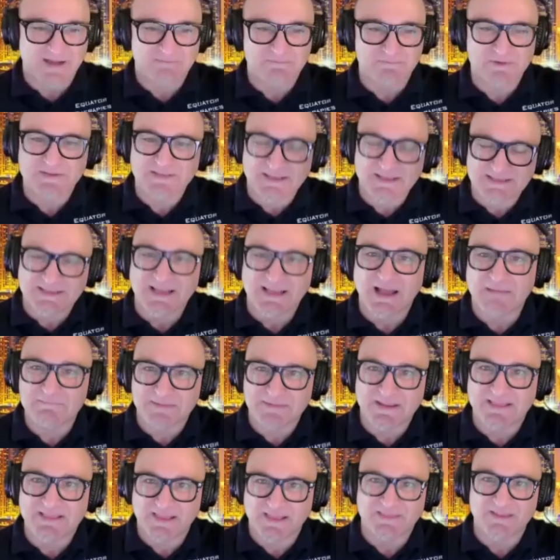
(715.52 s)
because that's a
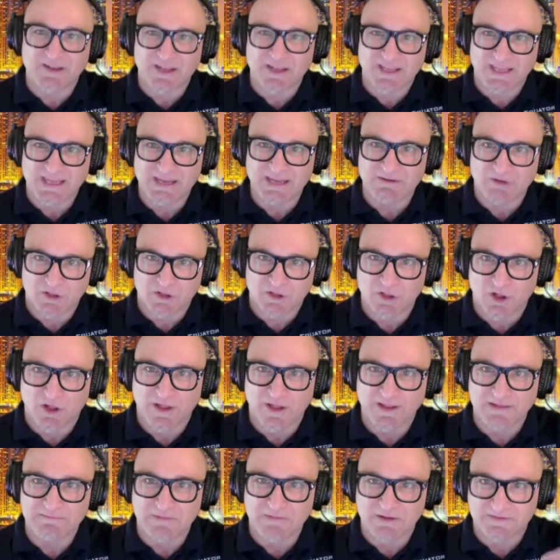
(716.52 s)
big thing that I hear a
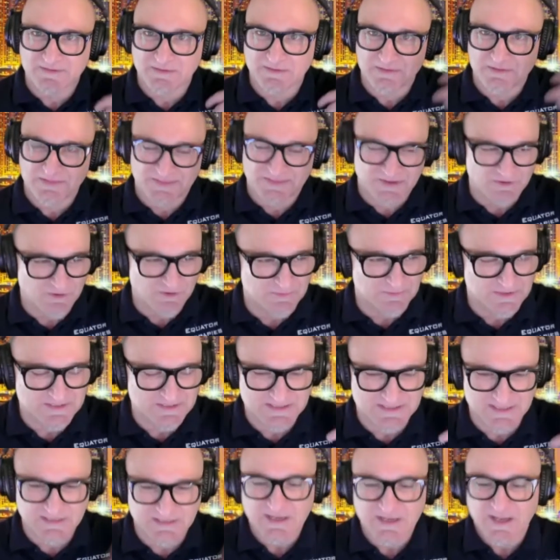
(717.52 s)
lot, because I'm a
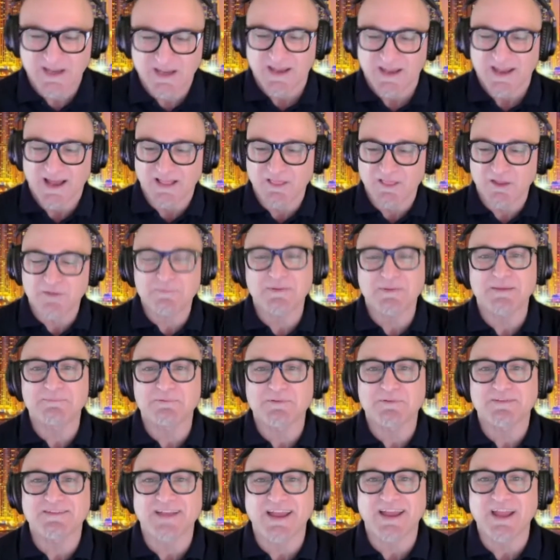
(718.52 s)
therapist, and a lot of
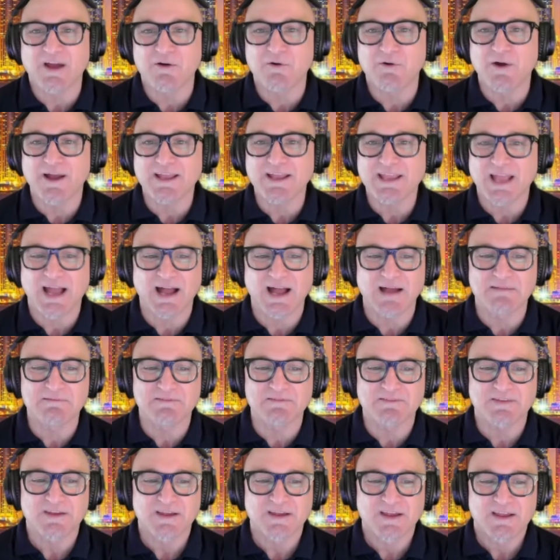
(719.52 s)
people say, "Oh, I
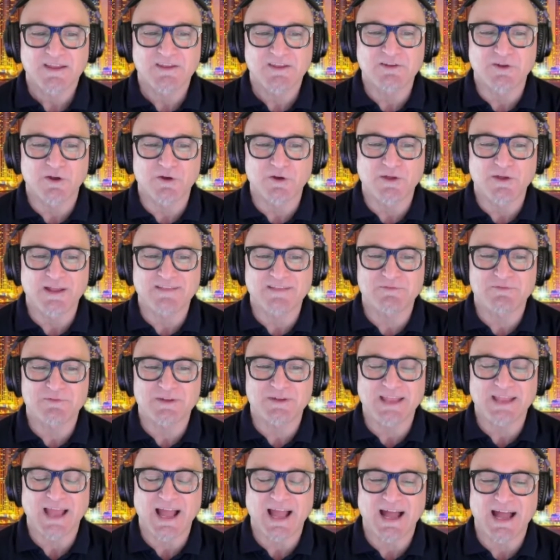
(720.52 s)
can't." It's
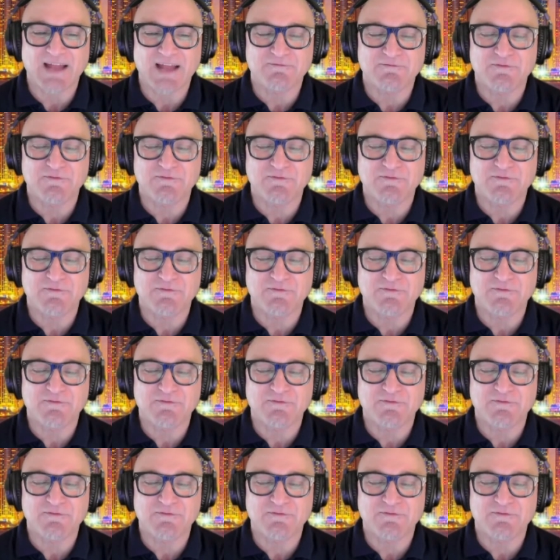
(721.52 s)
really hard for